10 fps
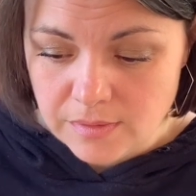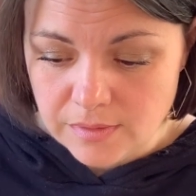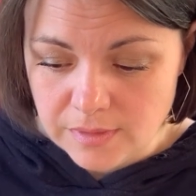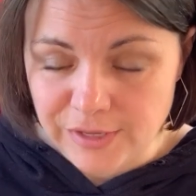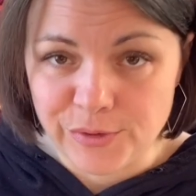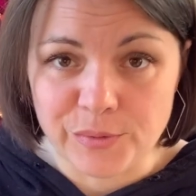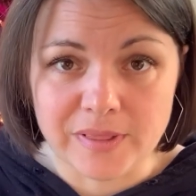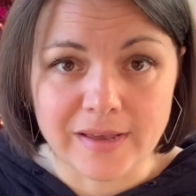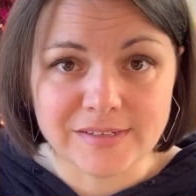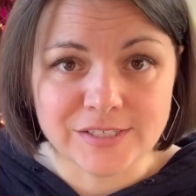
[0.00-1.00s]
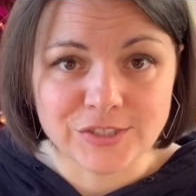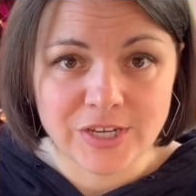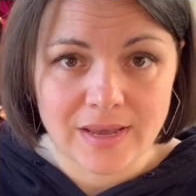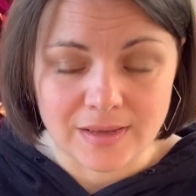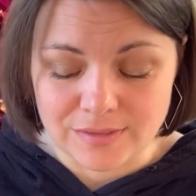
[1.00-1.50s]
that you would like to
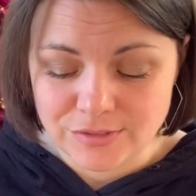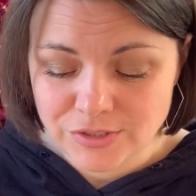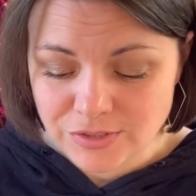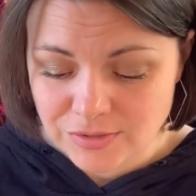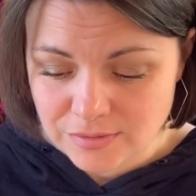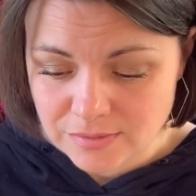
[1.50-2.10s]
change,